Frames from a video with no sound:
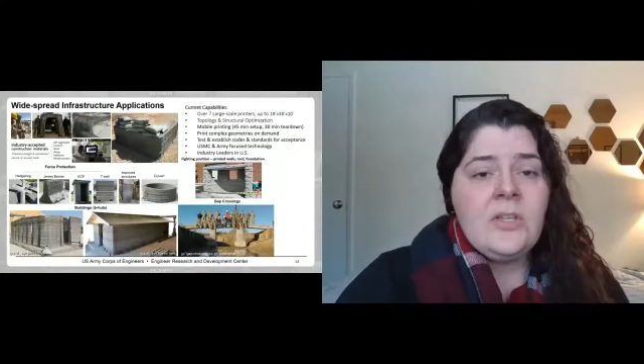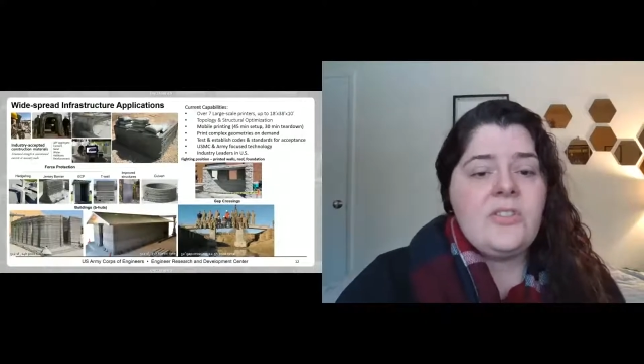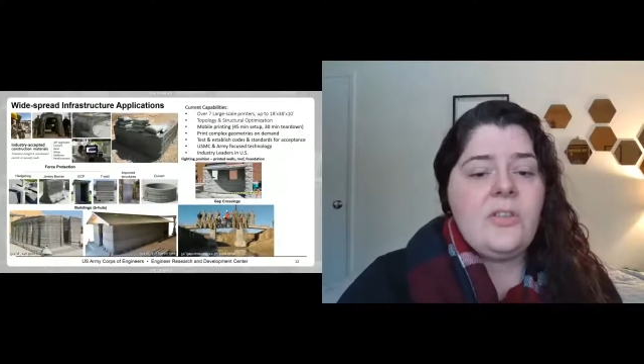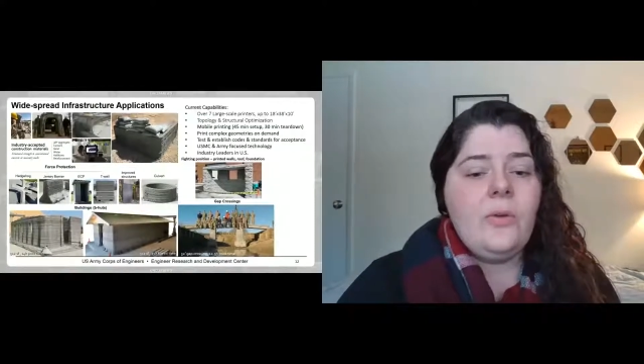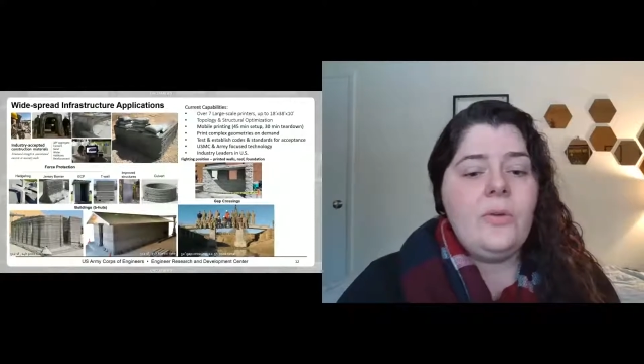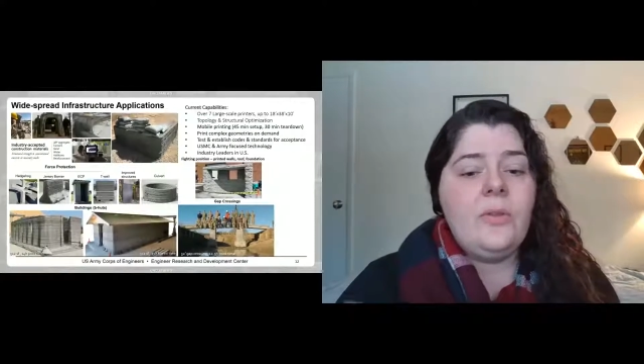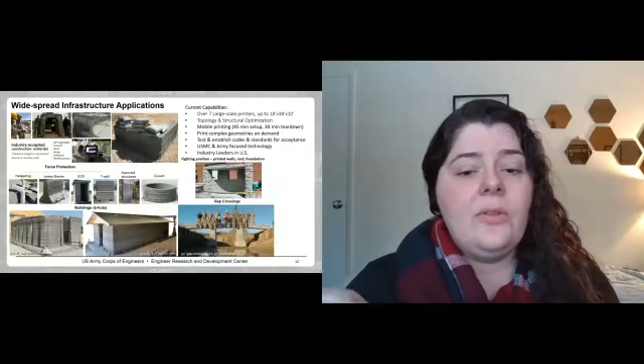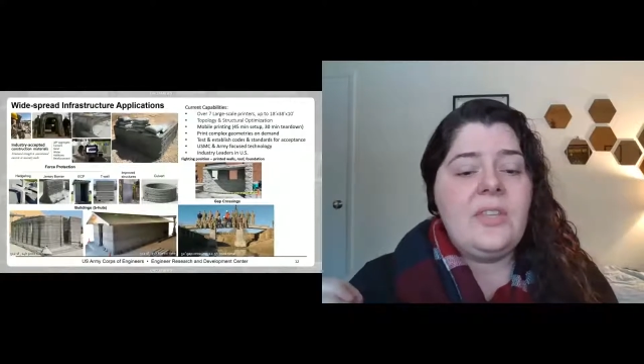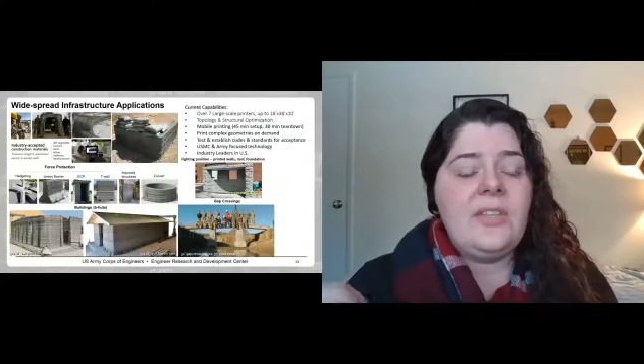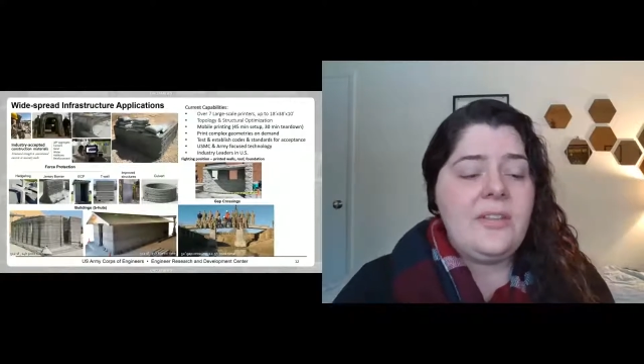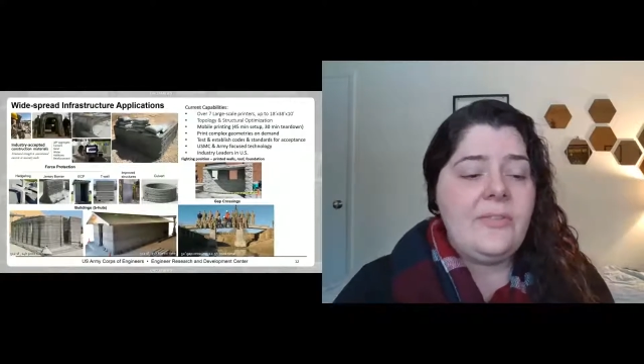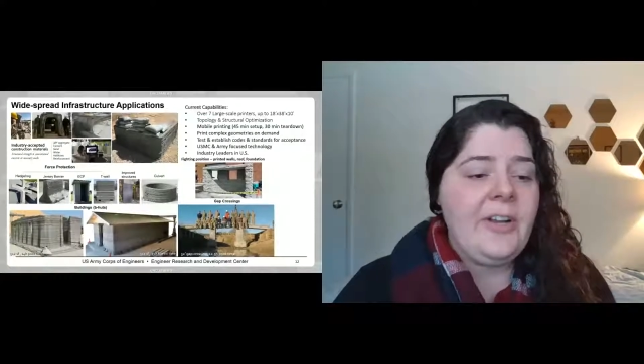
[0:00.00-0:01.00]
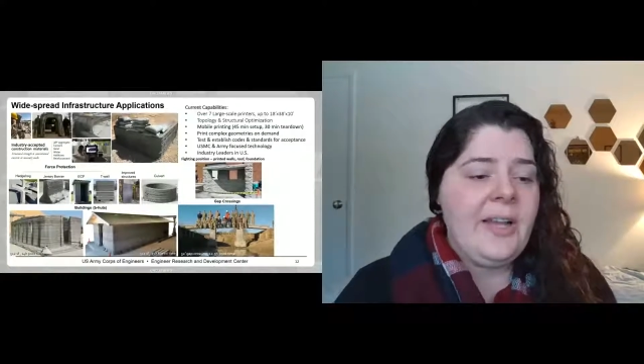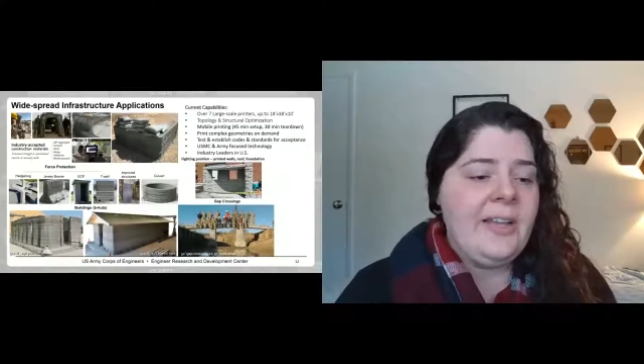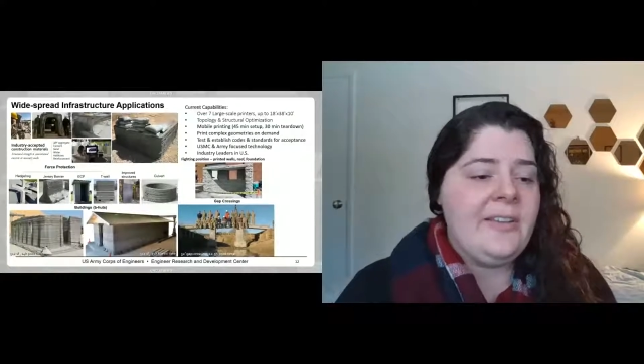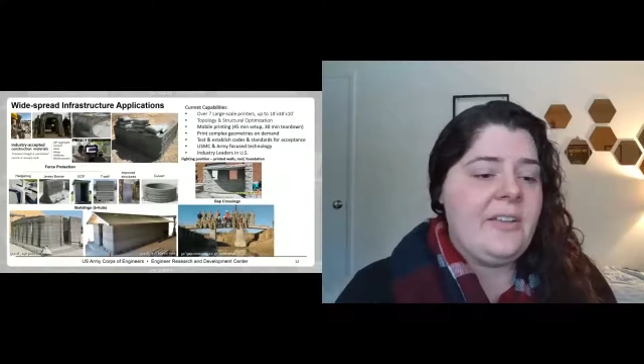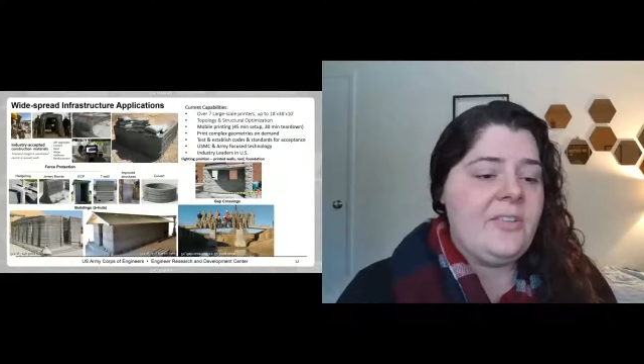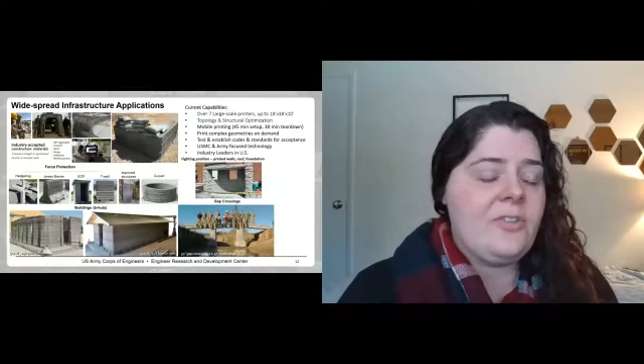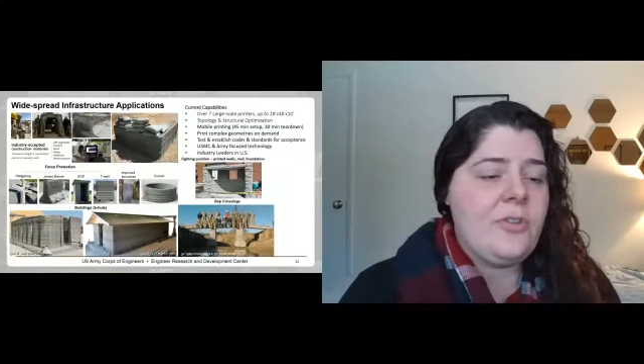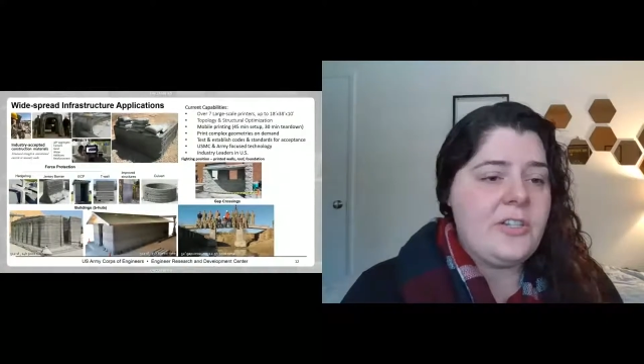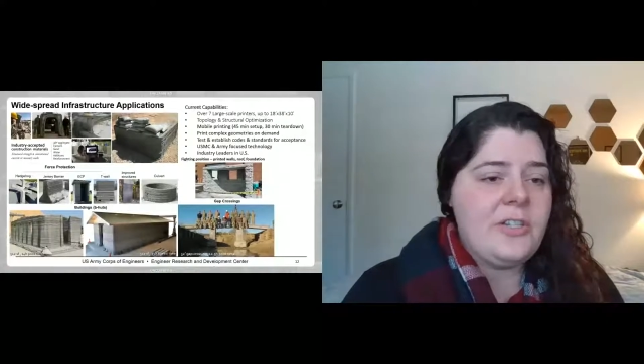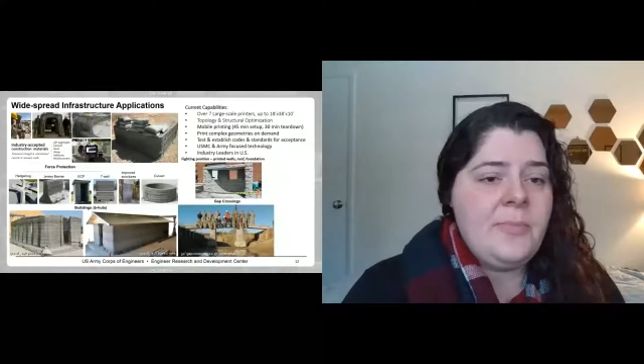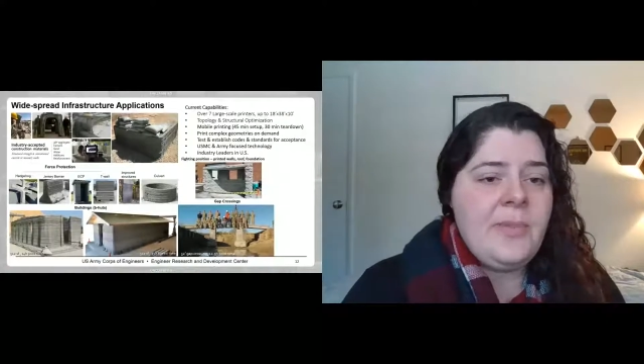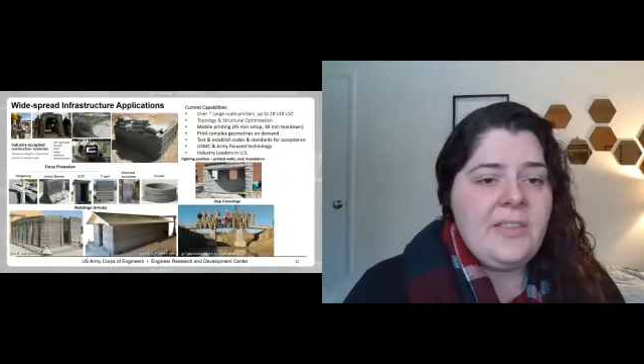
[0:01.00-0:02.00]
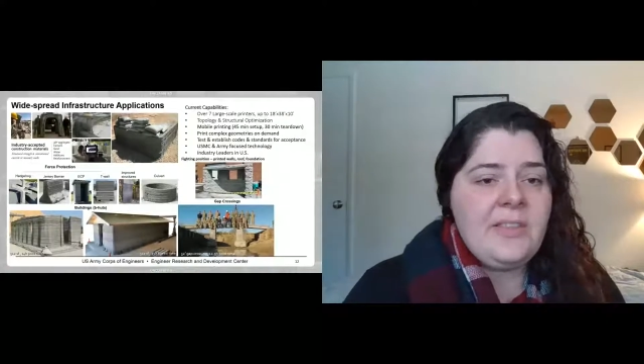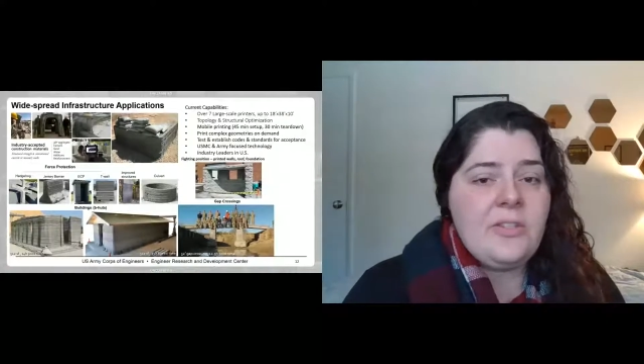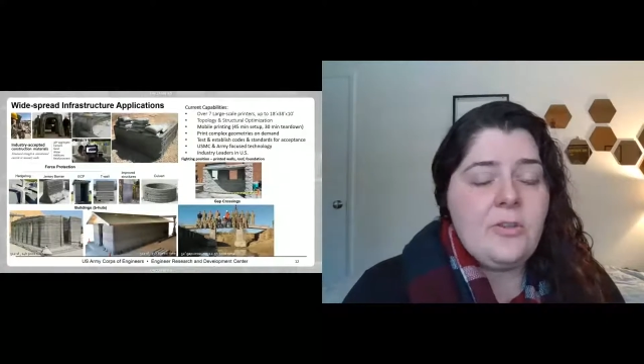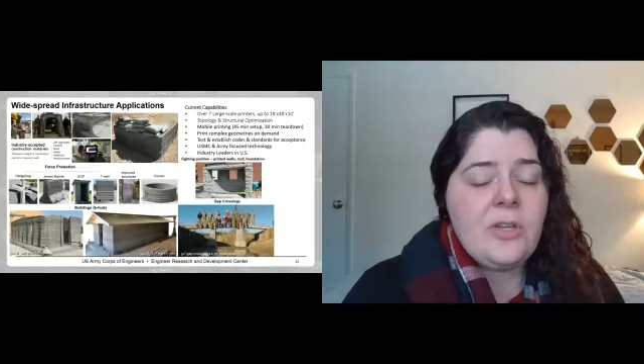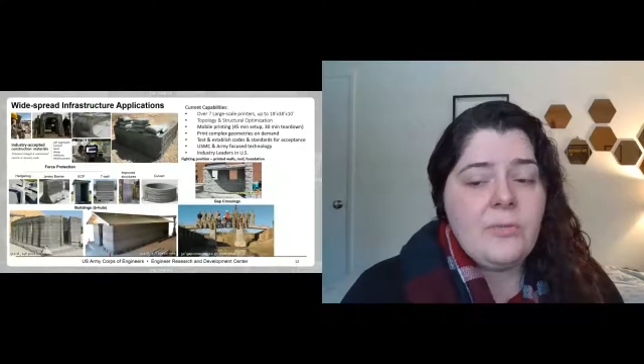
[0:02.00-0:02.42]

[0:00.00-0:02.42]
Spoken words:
So the different kind of construction methods you